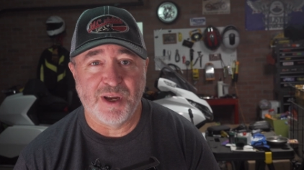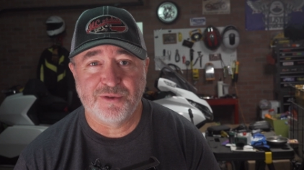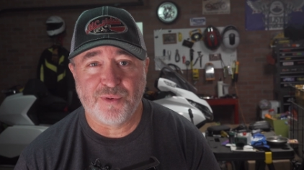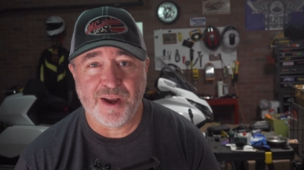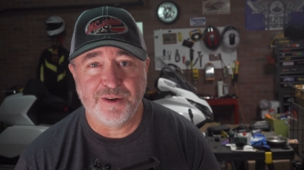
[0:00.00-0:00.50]

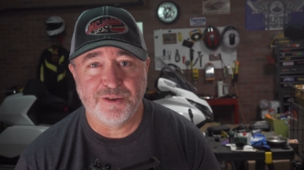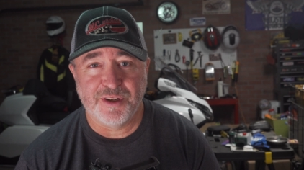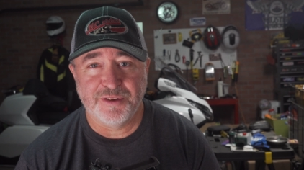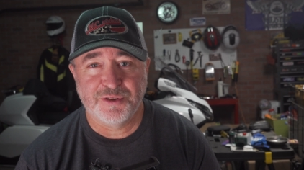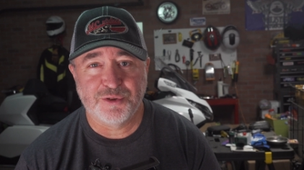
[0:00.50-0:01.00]
best riders
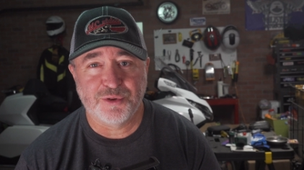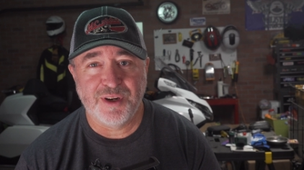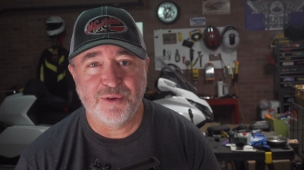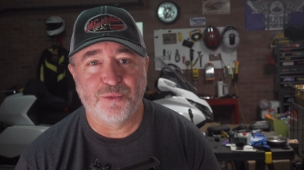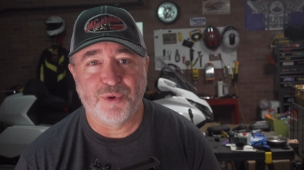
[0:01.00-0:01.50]
on the
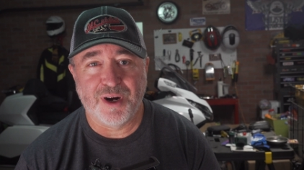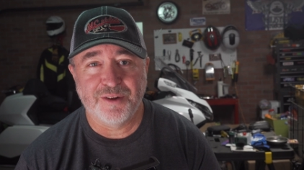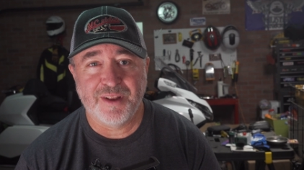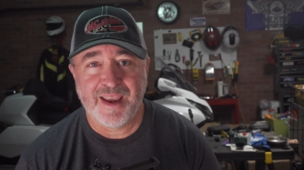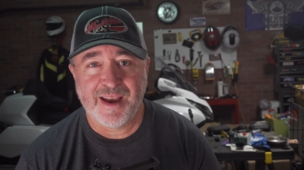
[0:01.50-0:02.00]
street
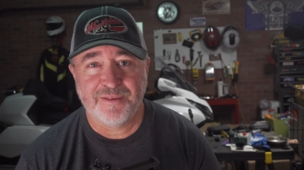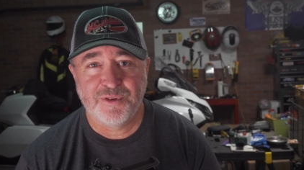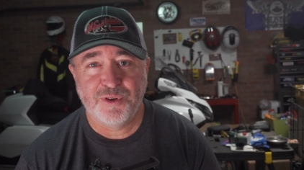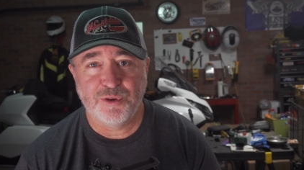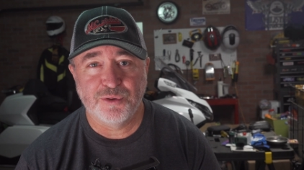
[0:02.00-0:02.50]
rarely have
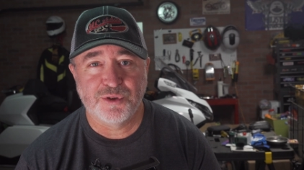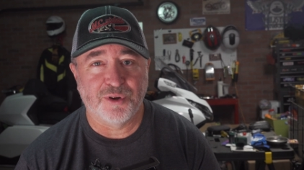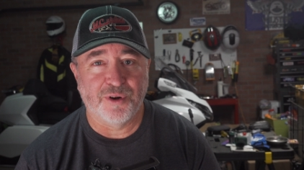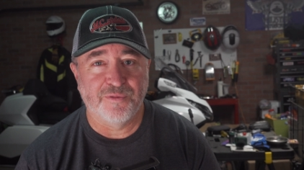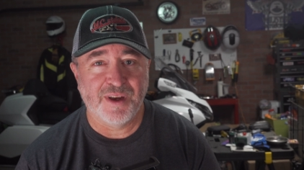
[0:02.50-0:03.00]
to use
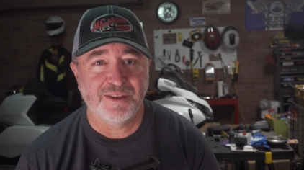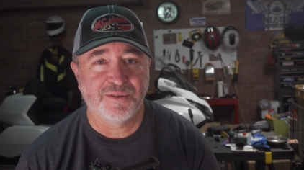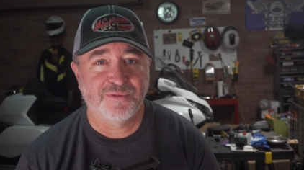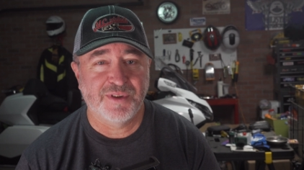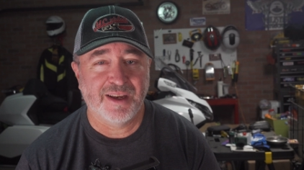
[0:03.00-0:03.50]
their
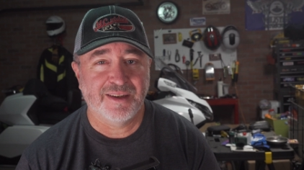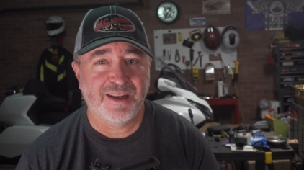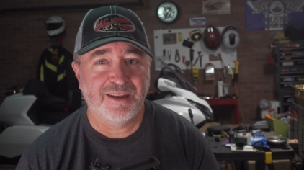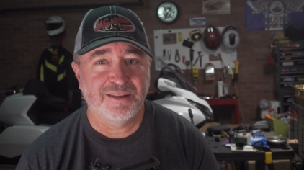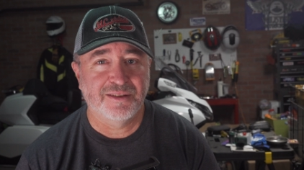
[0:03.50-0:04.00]
evasive
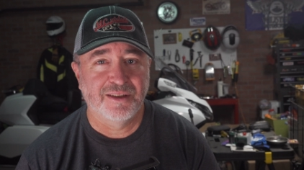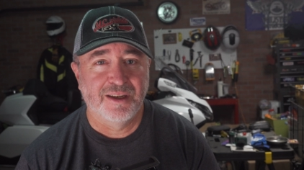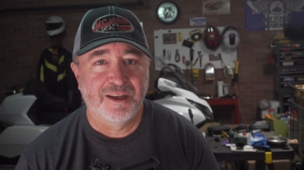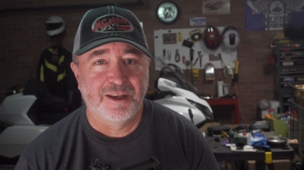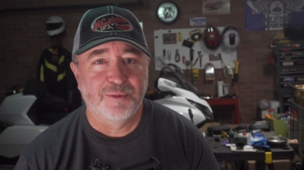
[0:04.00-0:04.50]
techniques
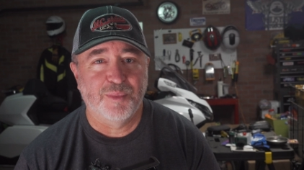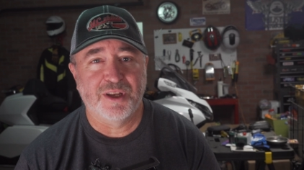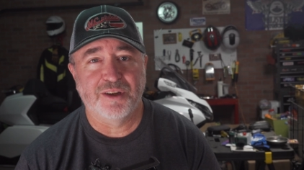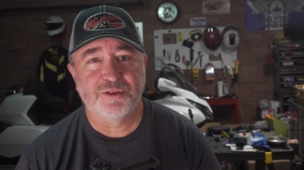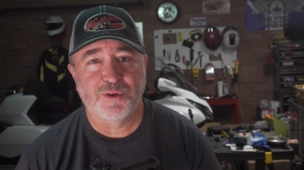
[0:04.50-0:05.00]

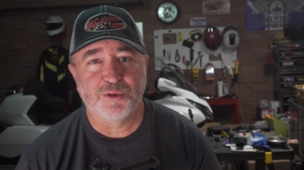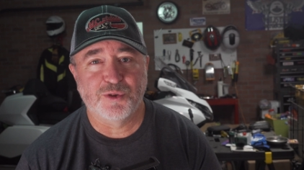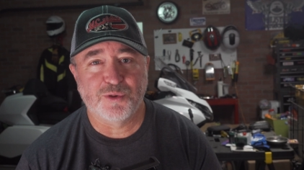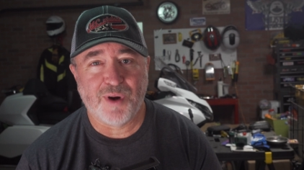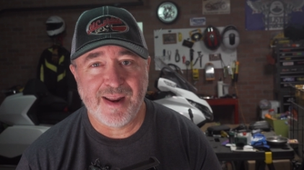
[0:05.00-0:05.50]
because their
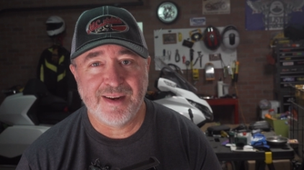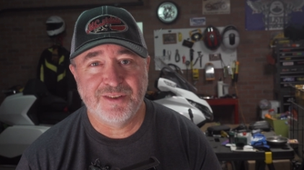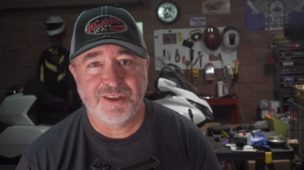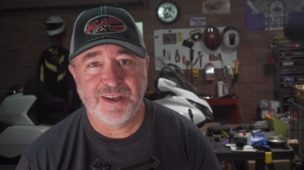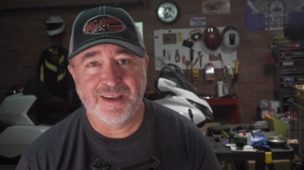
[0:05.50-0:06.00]

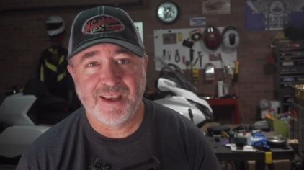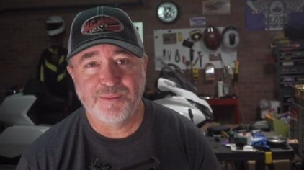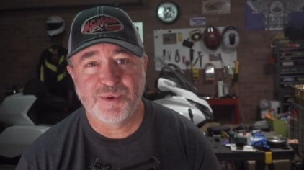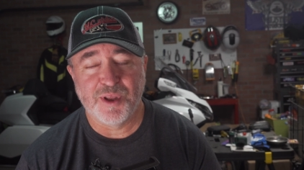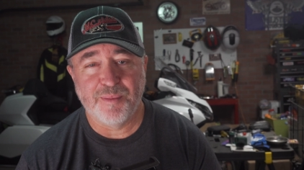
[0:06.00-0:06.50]
strategy
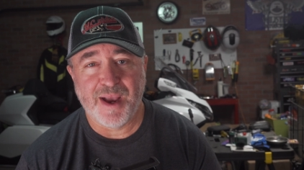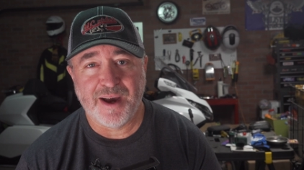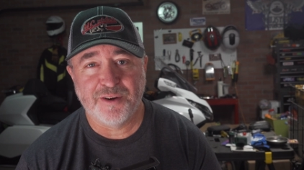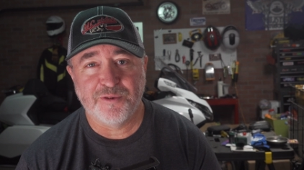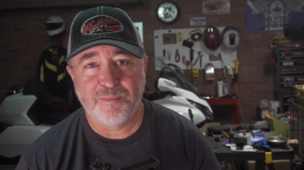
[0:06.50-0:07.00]
keeps them
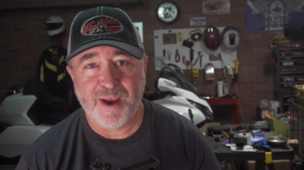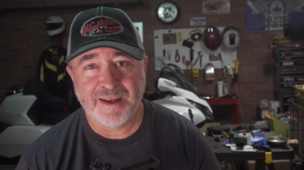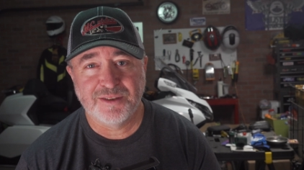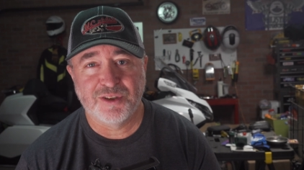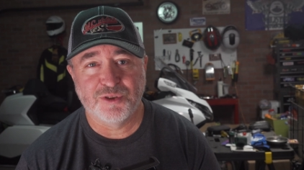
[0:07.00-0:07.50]
out of
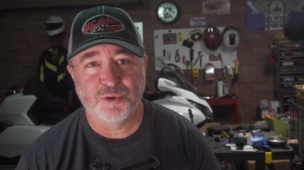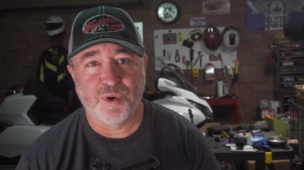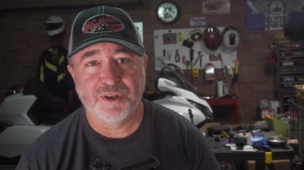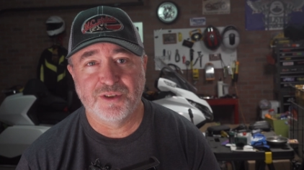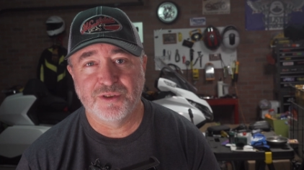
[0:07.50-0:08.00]
bad
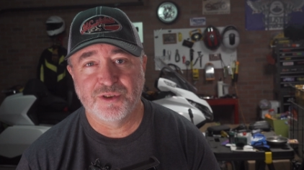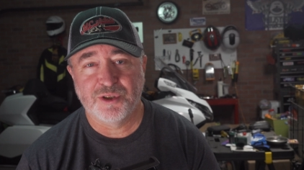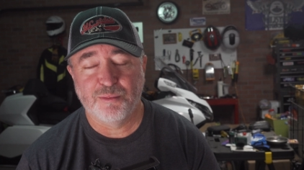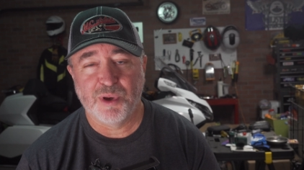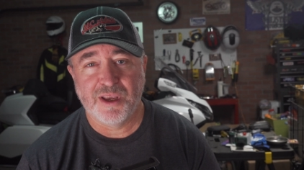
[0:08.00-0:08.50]
situations
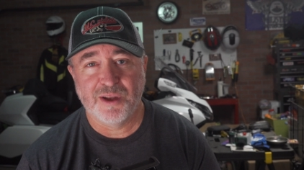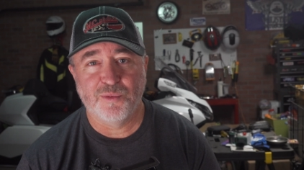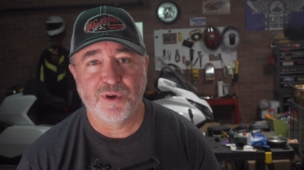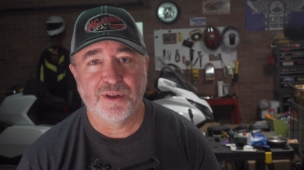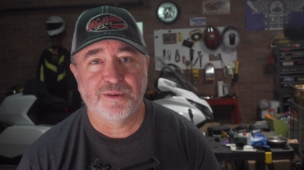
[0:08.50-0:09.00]
to begin
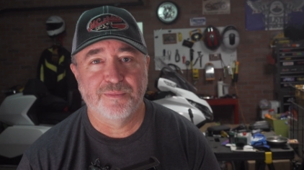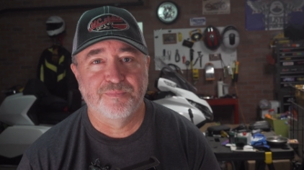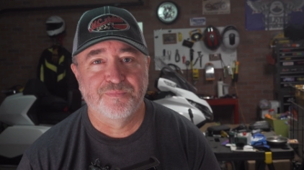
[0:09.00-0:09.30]
with.